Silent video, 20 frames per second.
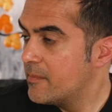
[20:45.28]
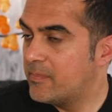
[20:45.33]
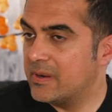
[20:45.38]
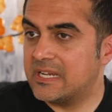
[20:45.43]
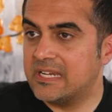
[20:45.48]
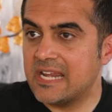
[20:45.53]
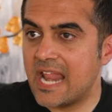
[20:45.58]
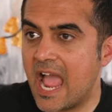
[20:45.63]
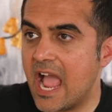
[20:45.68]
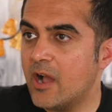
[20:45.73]
But
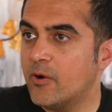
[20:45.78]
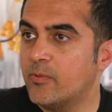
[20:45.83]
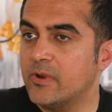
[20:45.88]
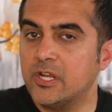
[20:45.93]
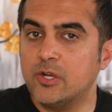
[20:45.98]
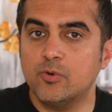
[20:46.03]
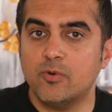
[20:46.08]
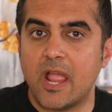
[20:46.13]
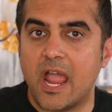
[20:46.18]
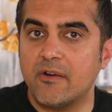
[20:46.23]
now we
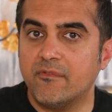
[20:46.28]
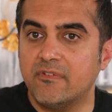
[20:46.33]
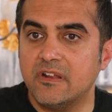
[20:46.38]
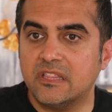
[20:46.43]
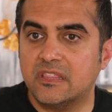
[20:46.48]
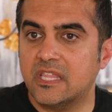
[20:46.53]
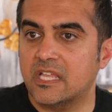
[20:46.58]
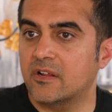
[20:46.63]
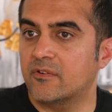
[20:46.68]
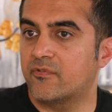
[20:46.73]
do
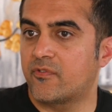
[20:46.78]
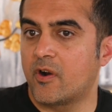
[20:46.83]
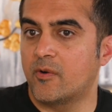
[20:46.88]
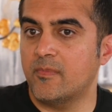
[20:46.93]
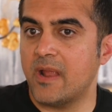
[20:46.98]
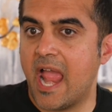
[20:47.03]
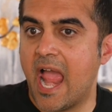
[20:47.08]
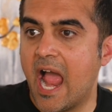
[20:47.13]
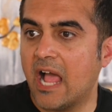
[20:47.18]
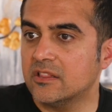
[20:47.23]
everything from
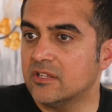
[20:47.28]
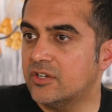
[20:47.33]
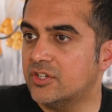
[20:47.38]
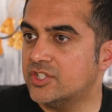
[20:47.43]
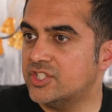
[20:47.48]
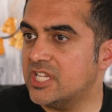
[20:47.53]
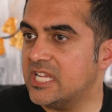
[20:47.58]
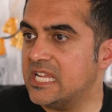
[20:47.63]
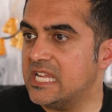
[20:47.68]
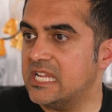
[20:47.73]

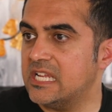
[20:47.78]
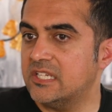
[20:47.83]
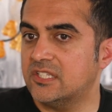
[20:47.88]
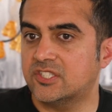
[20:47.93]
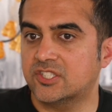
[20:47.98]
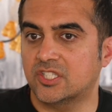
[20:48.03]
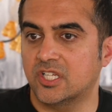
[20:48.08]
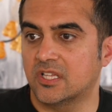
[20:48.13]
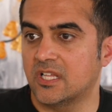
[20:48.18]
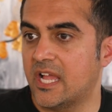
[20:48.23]

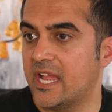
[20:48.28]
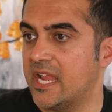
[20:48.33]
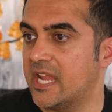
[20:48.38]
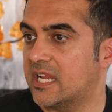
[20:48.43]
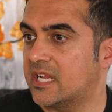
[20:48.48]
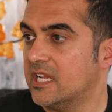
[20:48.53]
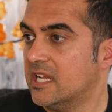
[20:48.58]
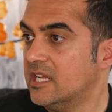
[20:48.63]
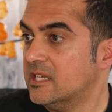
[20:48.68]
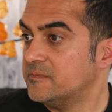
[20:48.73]
allergies to
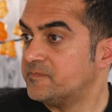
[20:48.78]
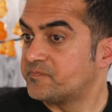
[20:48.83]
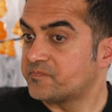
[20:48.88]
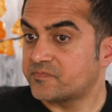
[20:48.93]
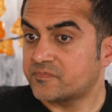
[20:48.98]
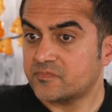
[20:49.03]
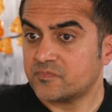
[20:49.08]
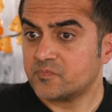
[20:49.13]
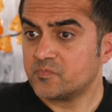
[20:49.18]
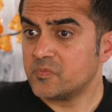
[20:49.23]
like
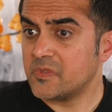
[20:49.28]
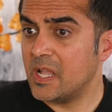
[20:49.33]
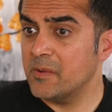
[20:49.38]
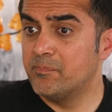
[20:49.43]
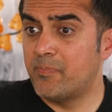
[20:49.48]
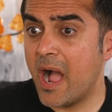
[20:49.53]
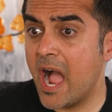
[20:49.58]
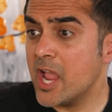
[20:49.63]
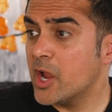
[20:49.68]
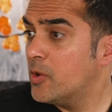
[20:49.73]

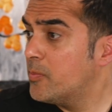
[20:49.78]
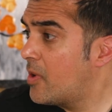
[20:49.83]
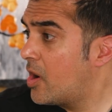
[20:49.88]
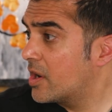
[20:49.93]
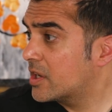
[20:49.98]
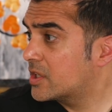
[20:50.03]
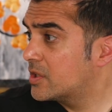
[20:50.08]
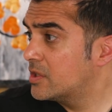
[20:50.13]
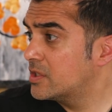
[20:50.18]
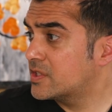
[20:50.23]

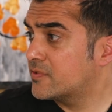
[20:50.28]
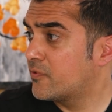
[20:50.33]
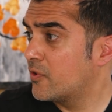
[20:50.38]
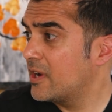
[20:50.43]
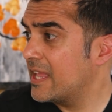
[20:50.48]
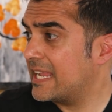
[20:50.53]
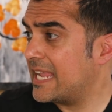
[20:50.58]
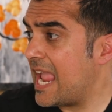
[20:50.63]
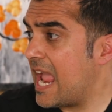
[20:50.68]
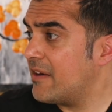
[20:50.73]
biomarkers for
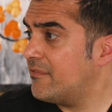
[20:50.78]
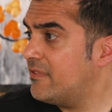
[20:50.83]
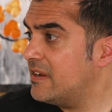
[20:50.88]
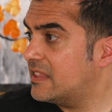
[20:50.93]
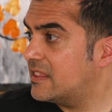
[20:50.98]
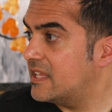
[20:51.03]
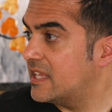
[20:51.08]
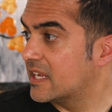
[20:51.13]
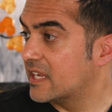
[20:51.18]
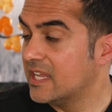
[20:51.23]
like
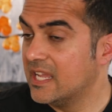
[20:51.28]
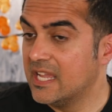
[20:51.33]
everything.